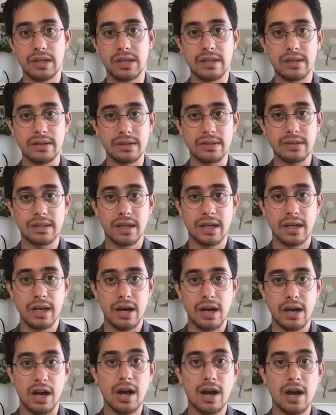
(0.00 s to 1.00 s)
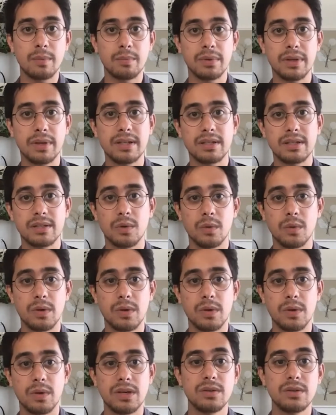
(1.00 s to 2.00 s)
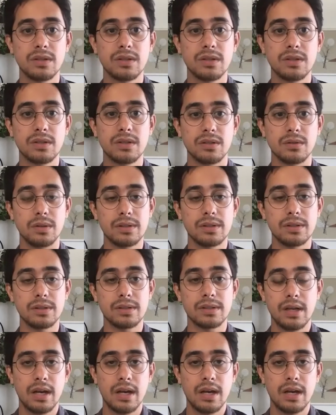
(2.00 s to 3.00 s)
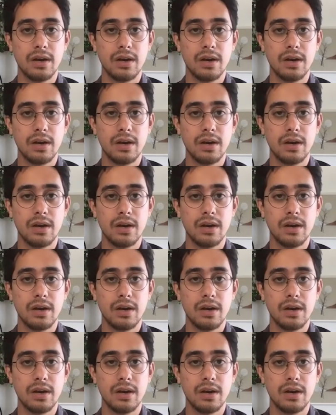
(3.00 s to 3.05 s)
There's a couple of places where we use the tools,